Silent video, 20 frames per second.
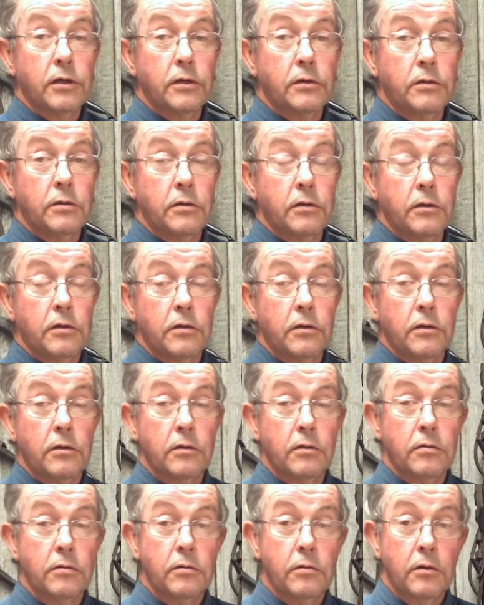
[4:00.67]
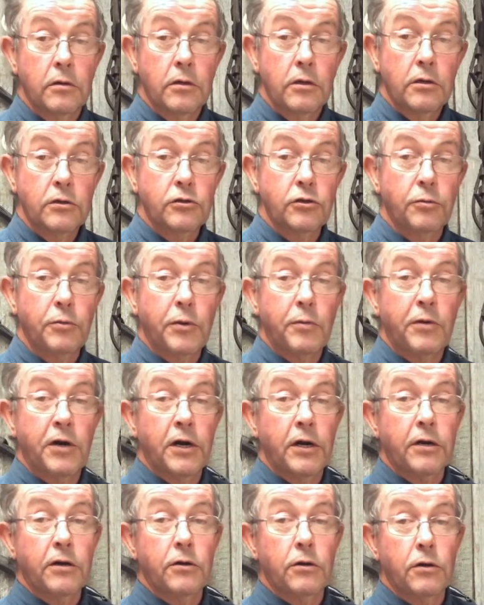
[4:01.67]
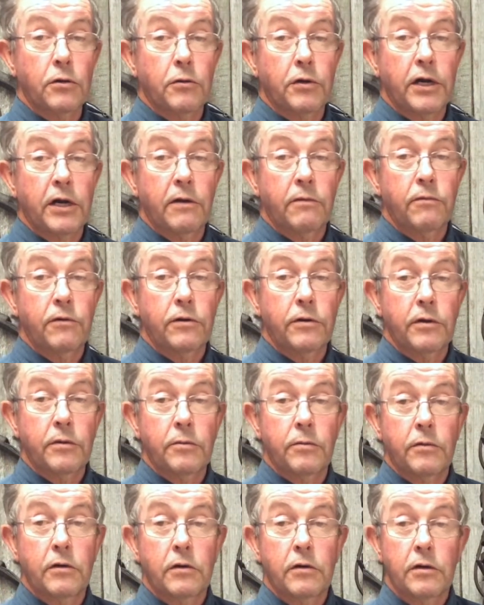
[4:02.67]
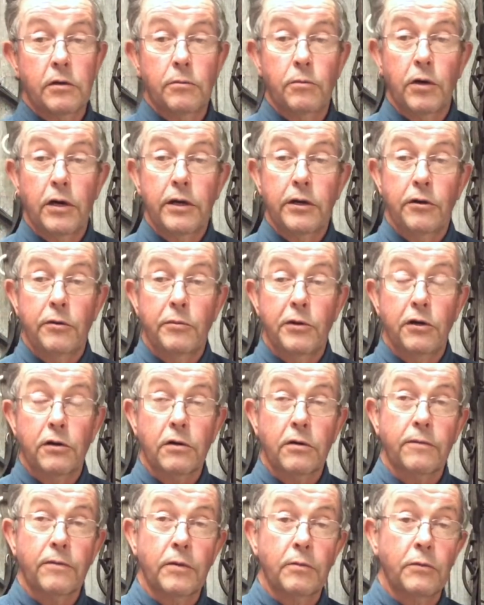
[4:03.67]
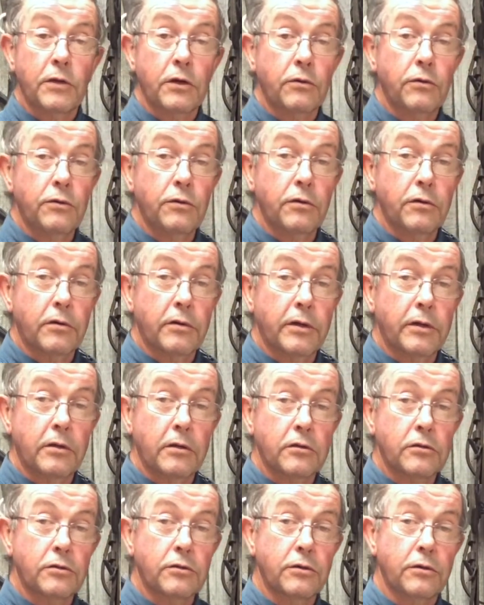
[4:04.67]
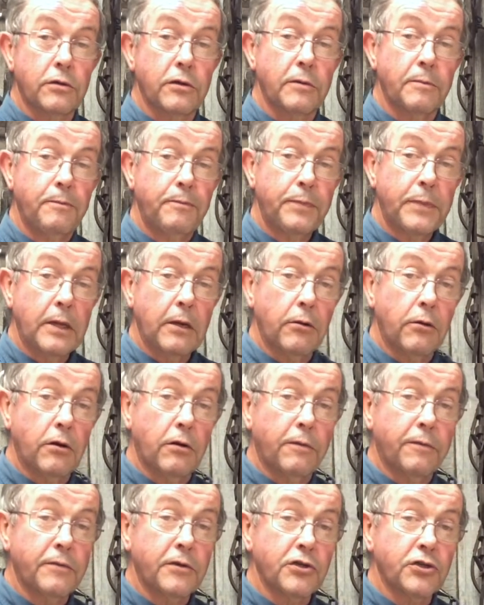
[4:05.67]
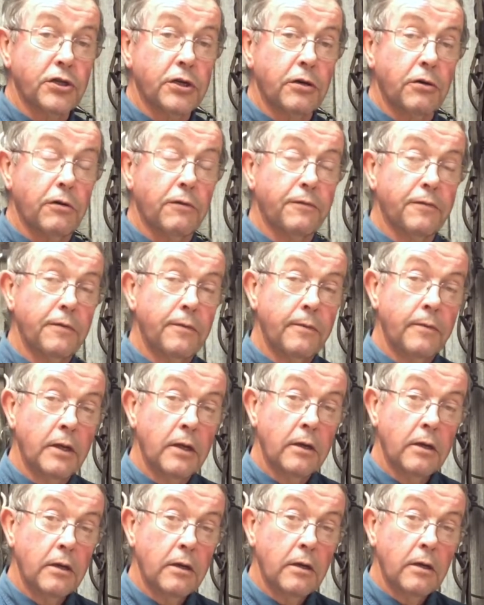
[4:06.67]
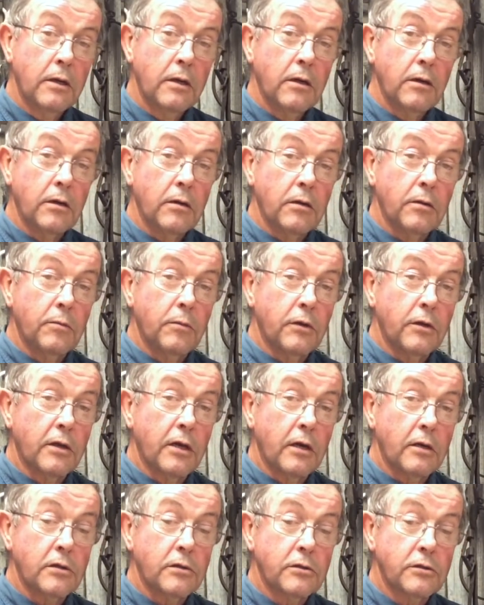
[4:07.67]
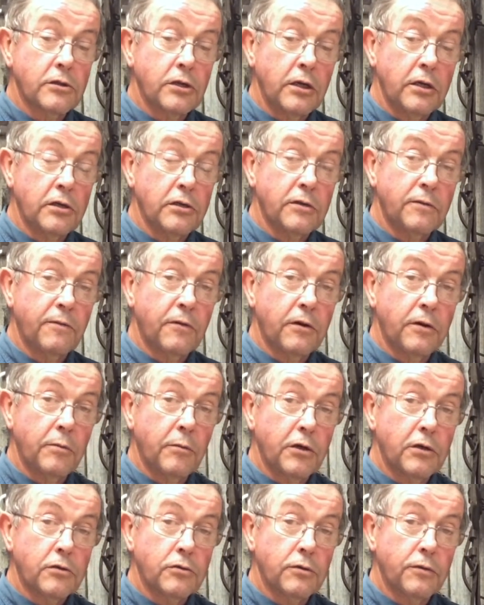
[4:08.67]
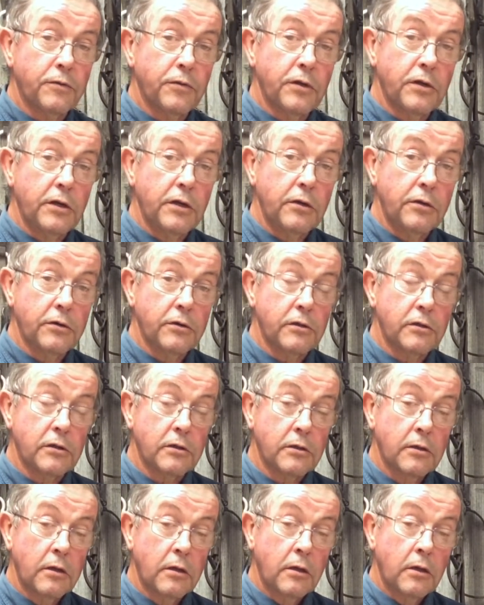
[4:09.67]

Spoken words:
and supermarket or whatever, and you buy your milk from the cooler in the store or off the shelf. But that's changed very much over the years.